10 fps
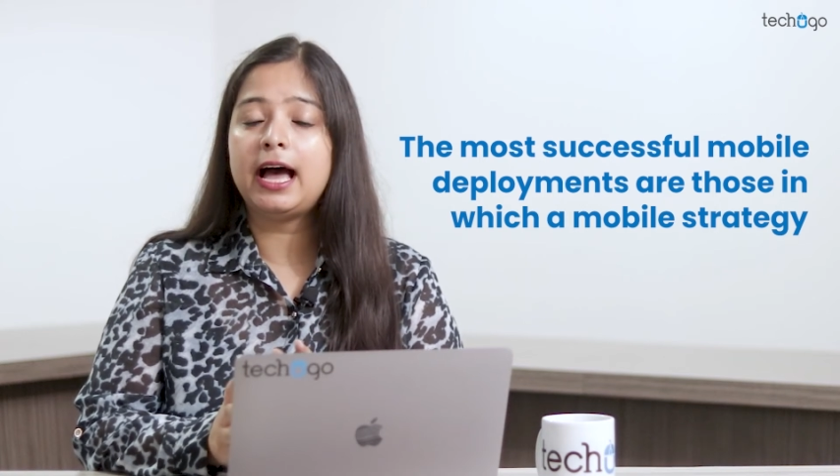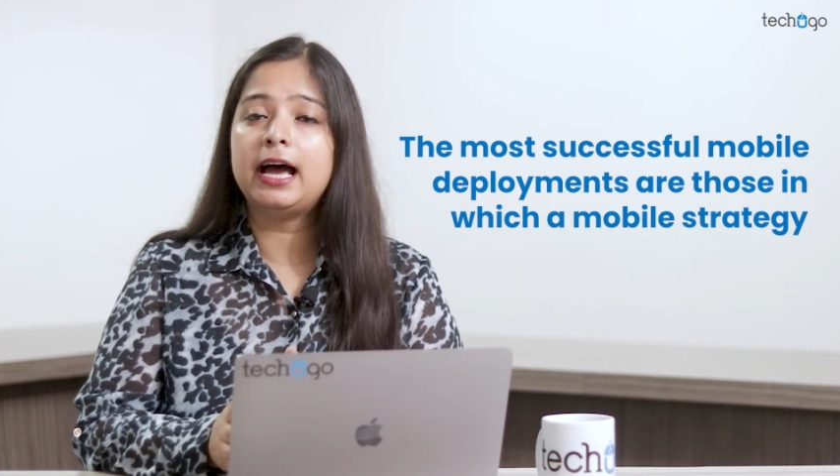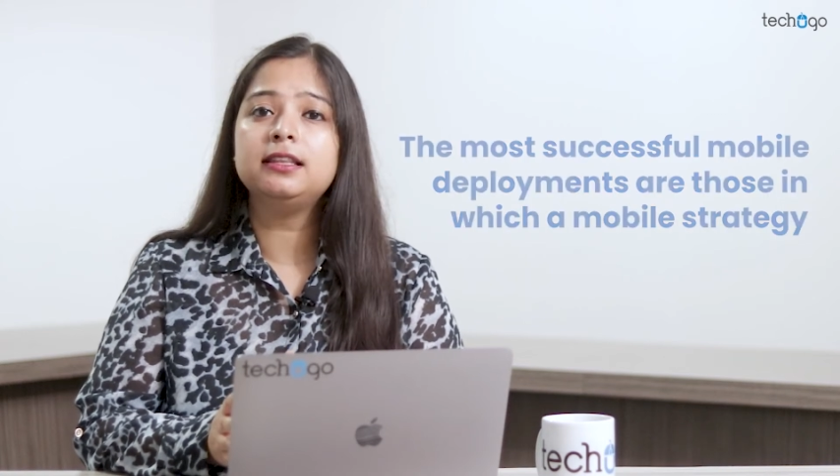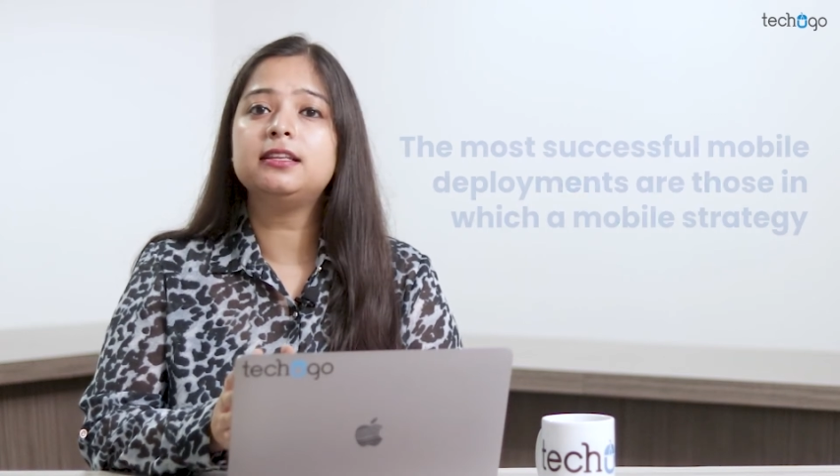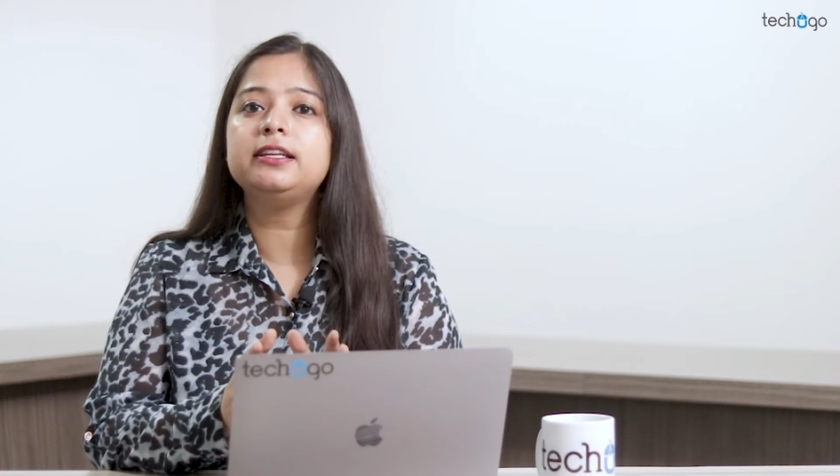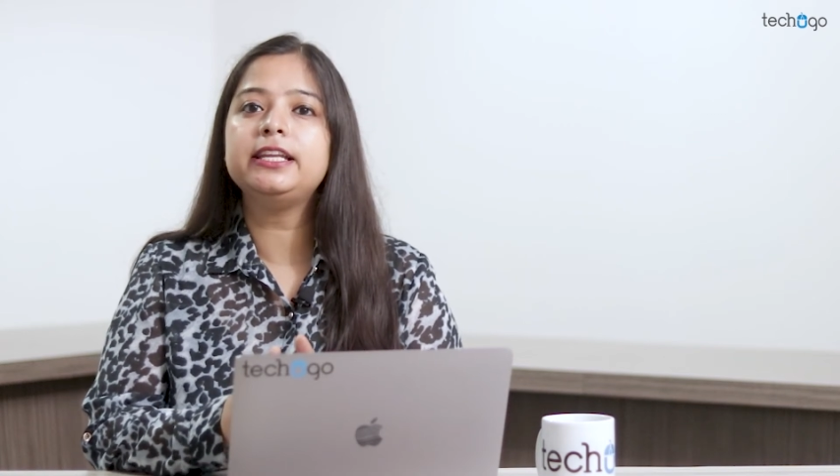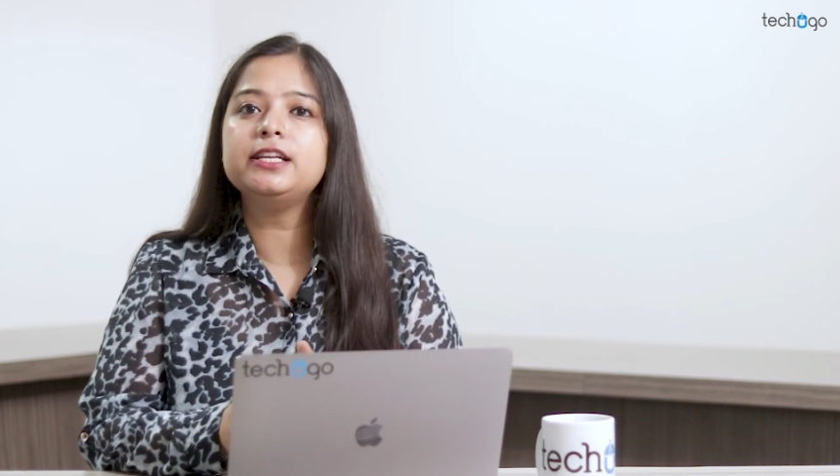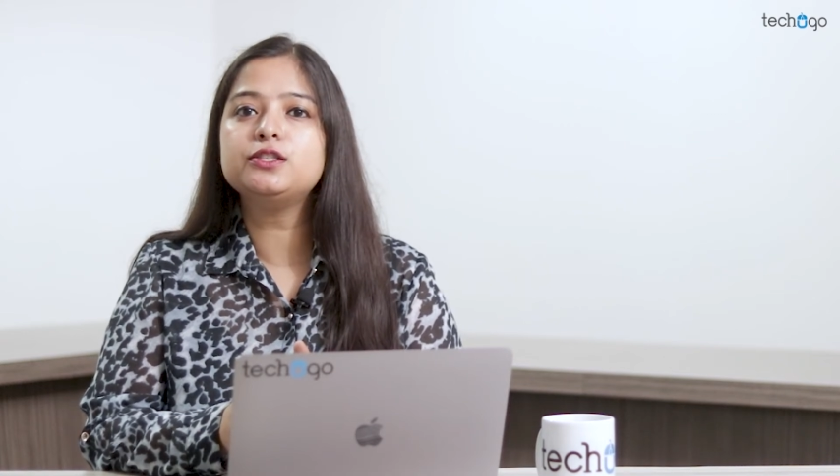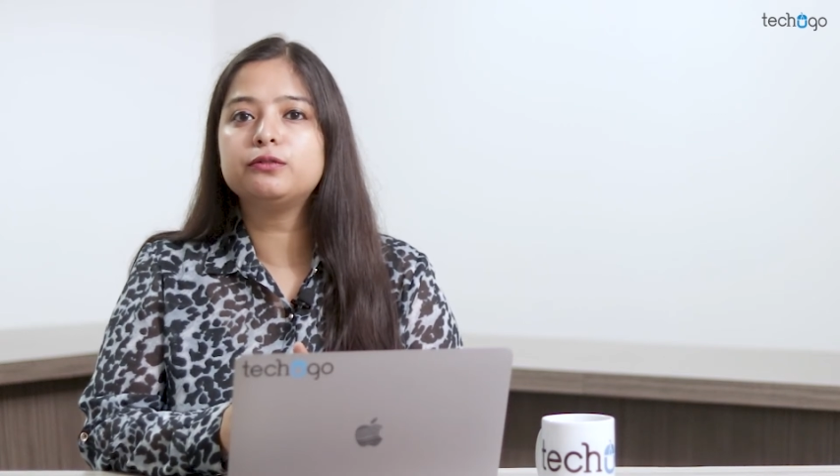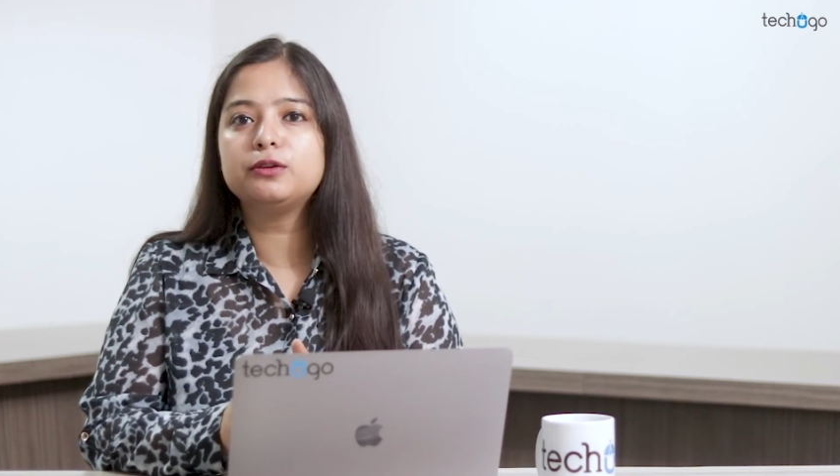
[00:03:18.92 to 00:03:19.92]
and the
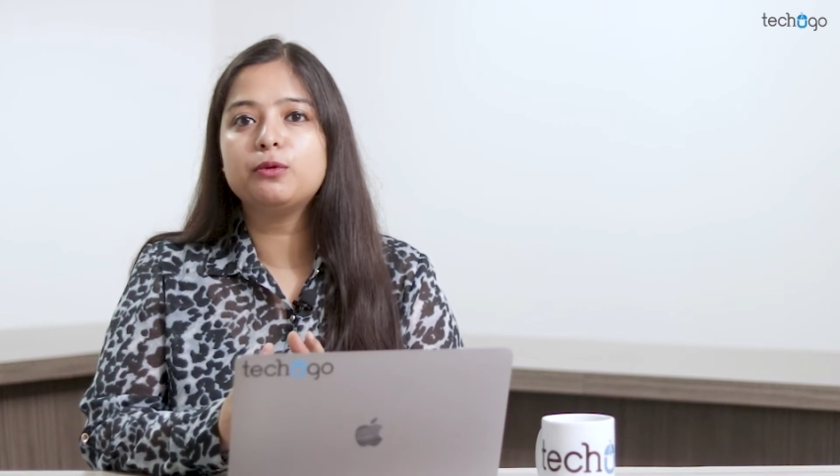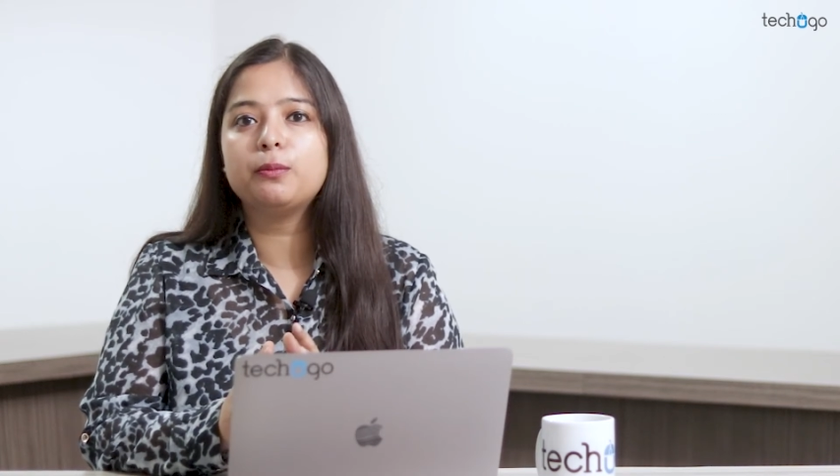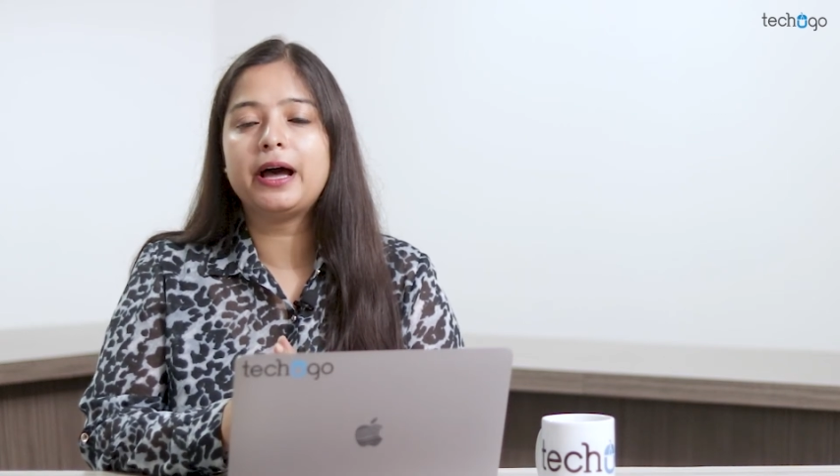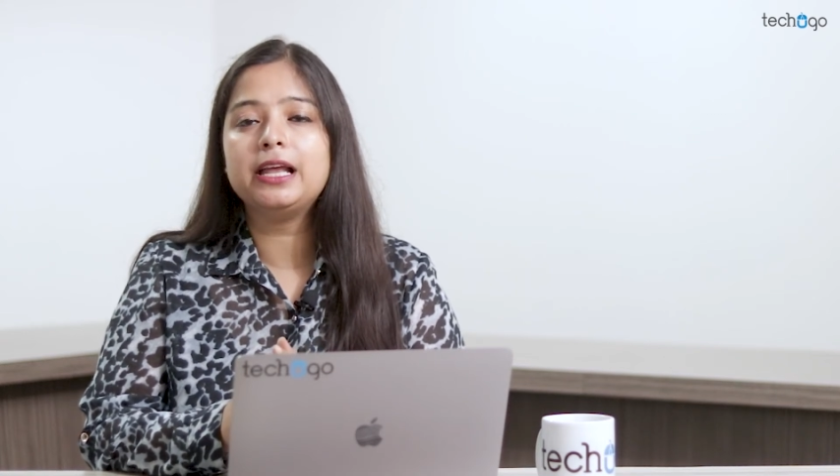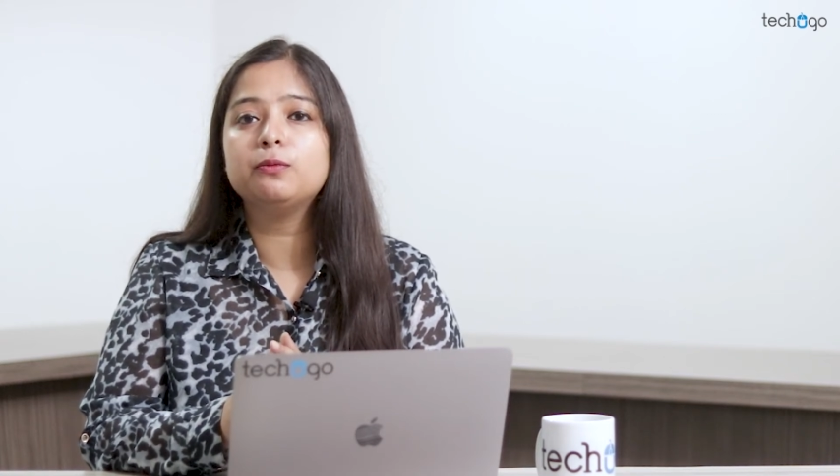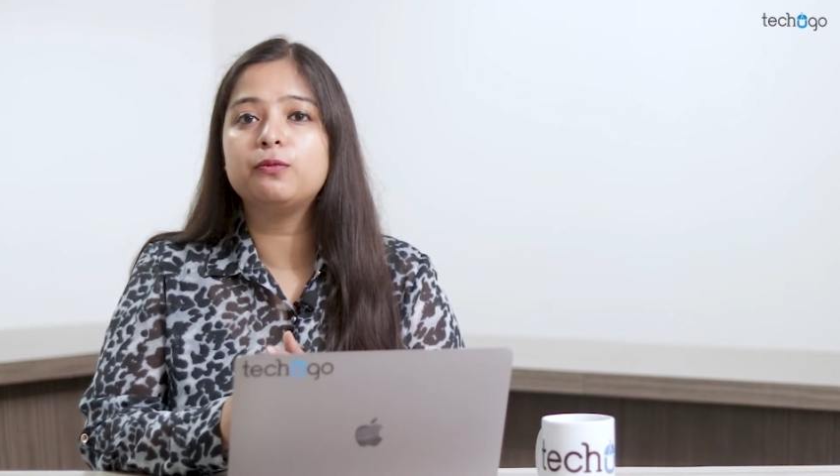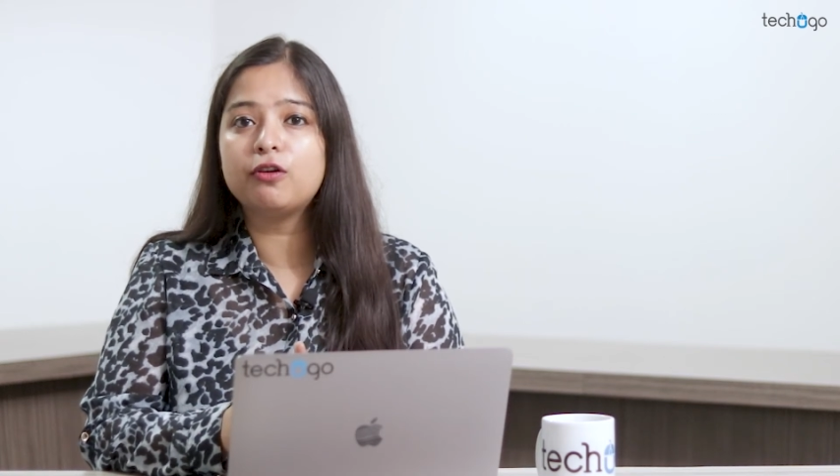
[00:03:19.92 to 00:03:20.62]
needs of the mobile